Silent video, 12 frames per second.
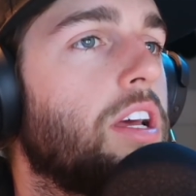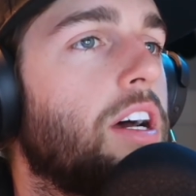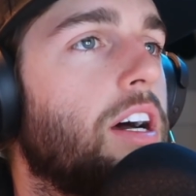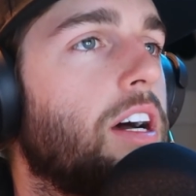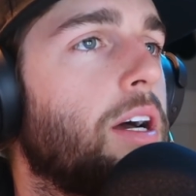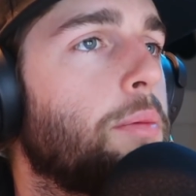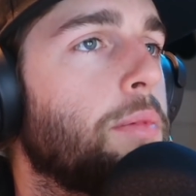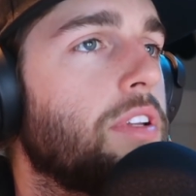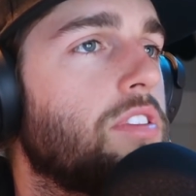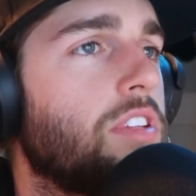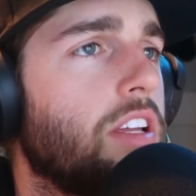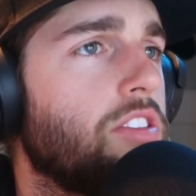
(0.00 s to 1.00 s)
It
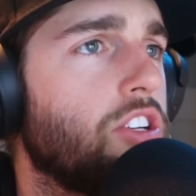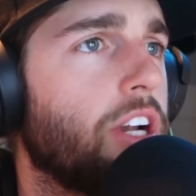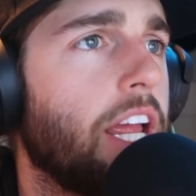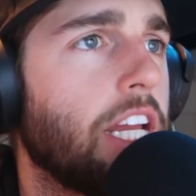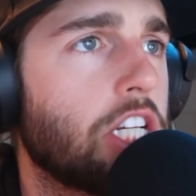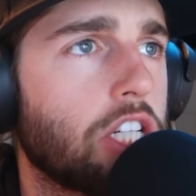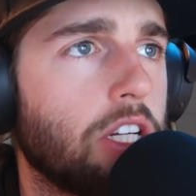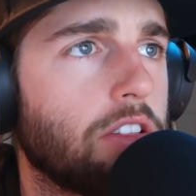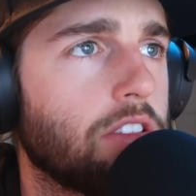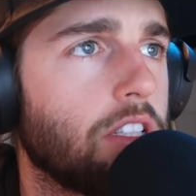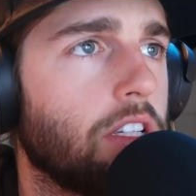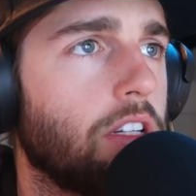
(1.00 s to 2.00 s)
says you're
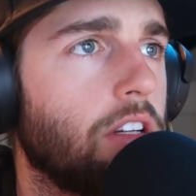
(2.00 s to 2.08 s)
anxious.